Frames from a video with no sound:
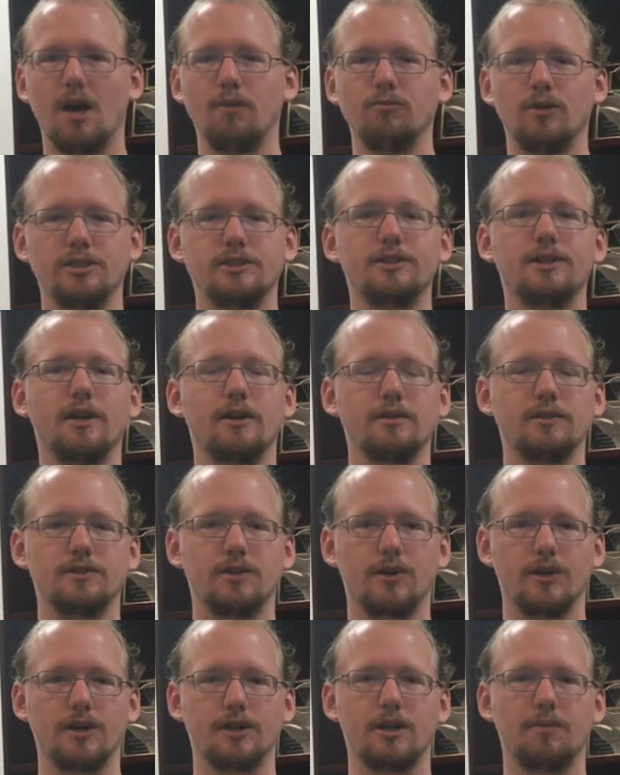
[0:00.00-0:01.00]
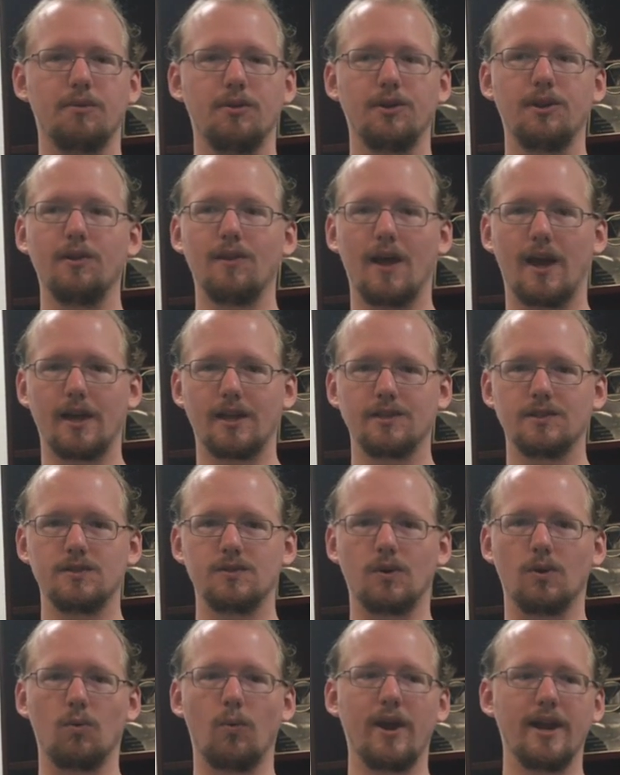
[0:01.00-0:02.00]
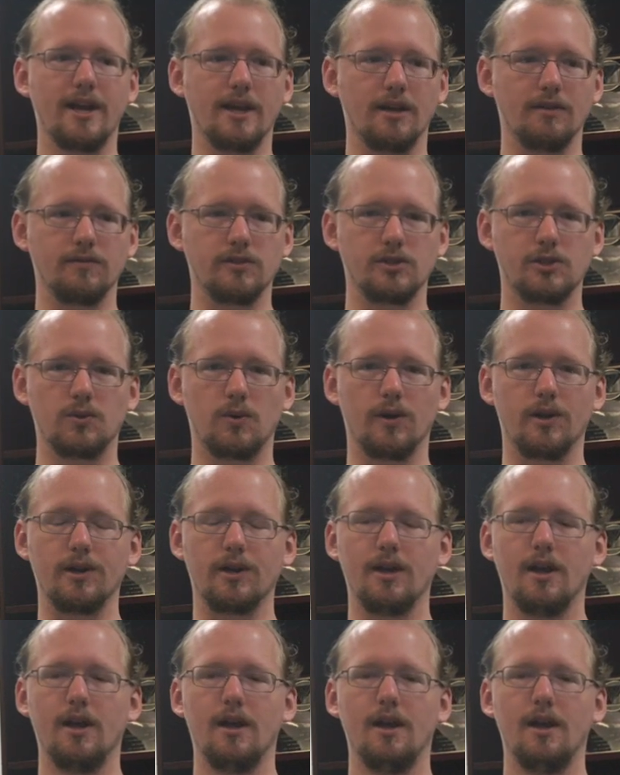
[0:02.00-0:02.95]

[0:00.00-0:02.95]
Western Arizona Community Alliance, or WACA for short.